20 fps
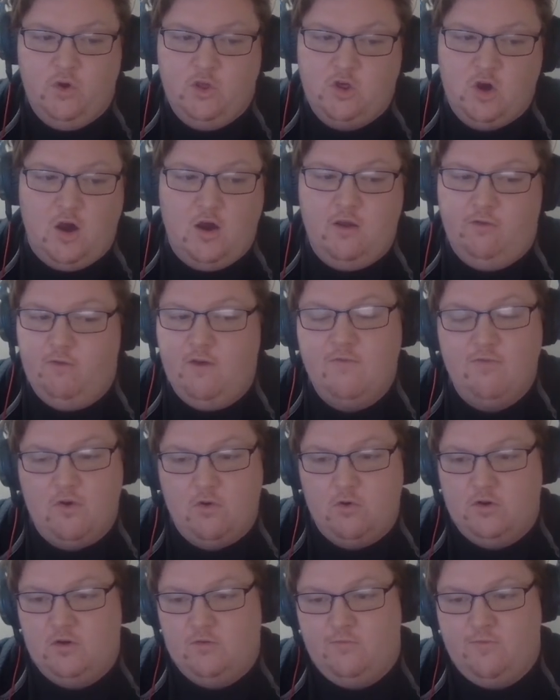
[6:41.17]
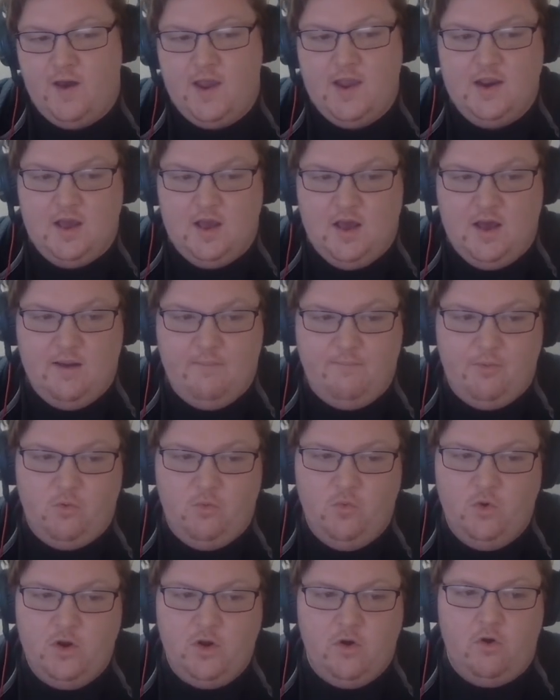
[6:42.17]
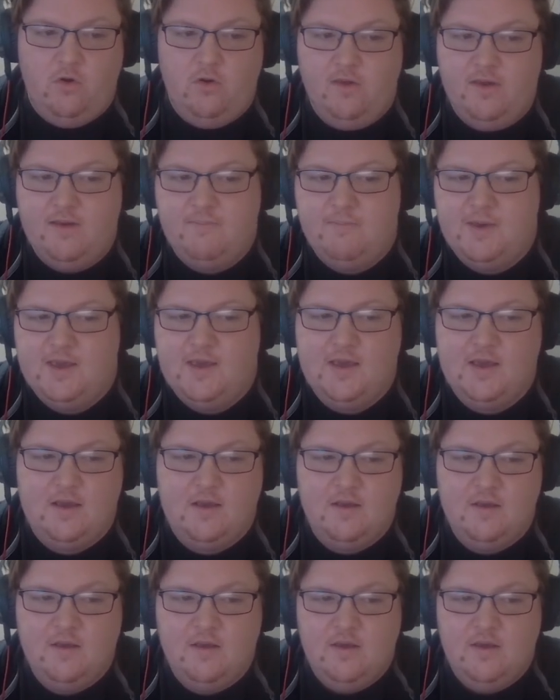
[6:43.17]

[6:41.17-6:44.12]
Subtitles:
honestly, if they were to fight up, would only be